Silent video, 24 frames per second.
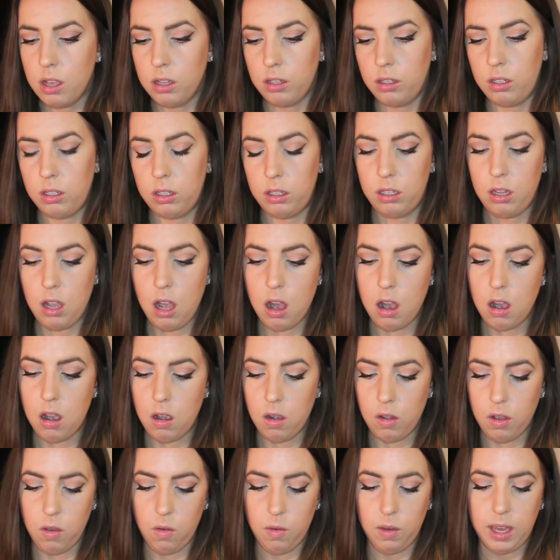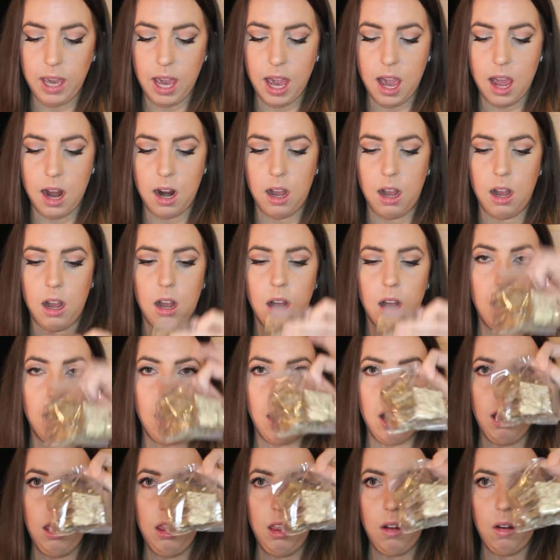So you get
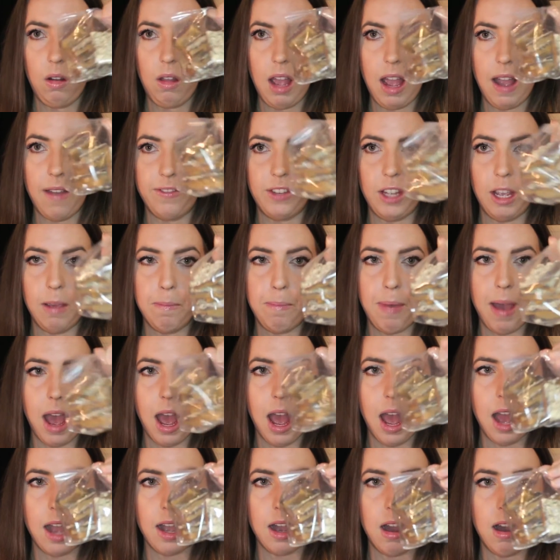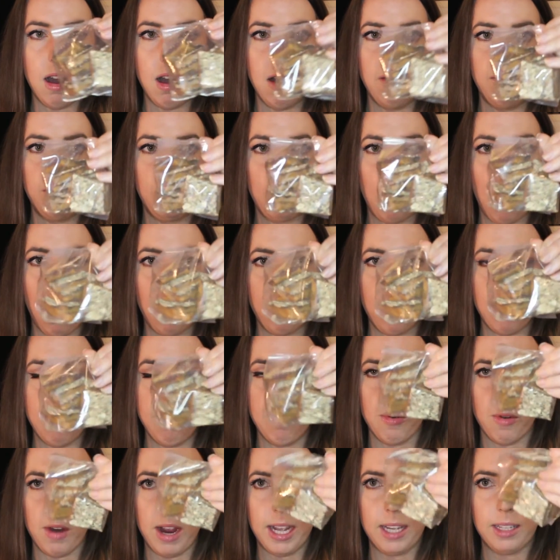a little hefty bag of toffee
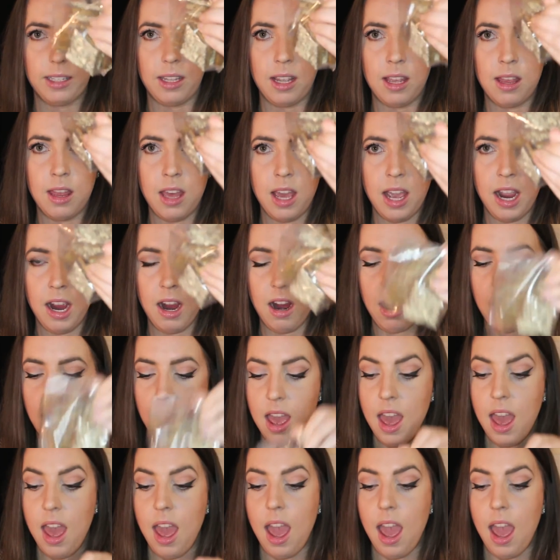bricks in there